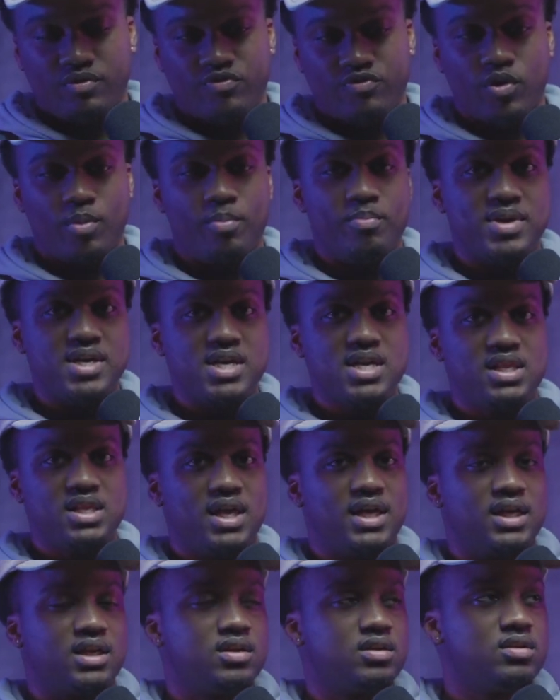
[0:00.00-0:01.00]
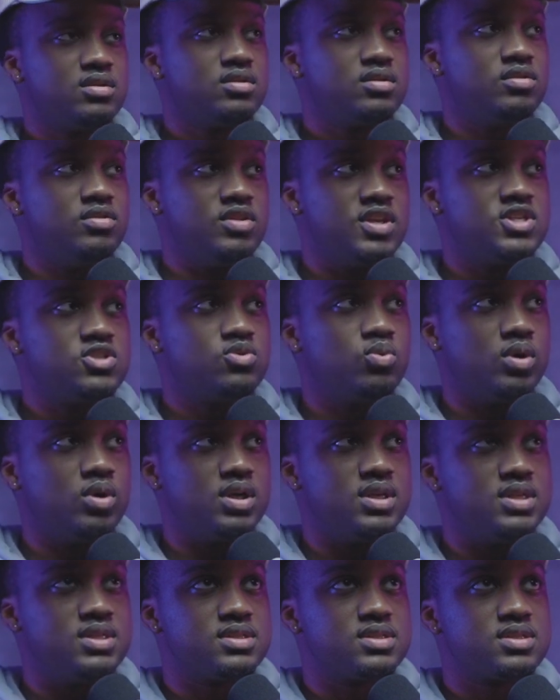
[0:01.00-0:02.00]
for me, like this
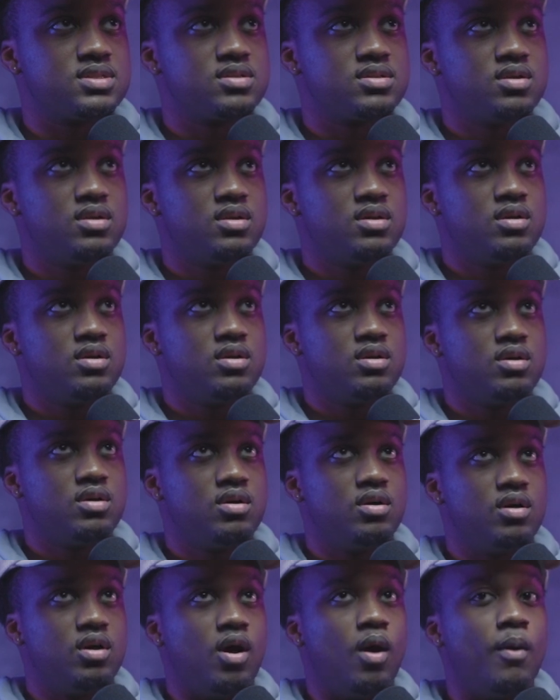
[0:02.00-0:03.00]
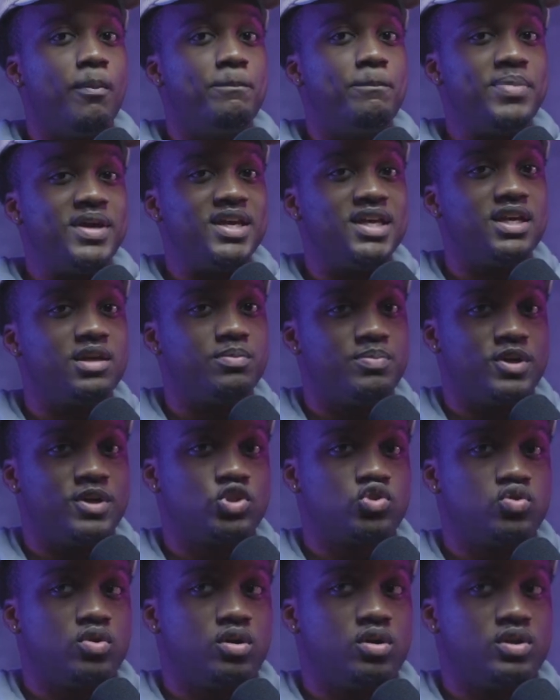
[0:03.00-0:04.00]
was a big,
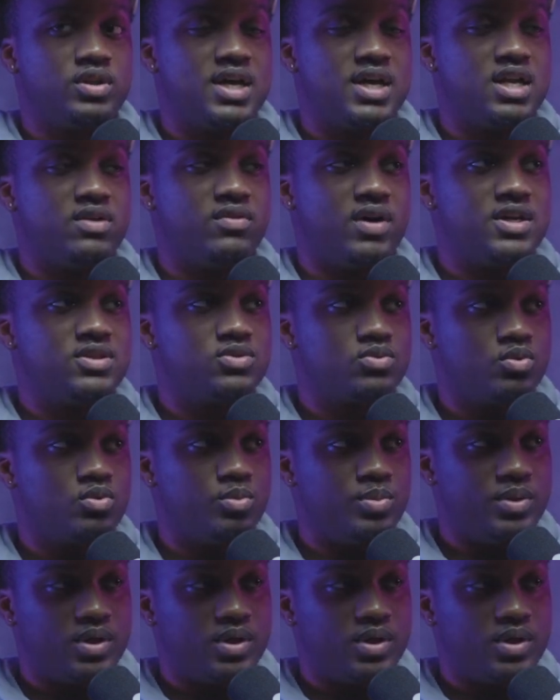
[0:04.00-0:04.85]
big struggle at the end of high school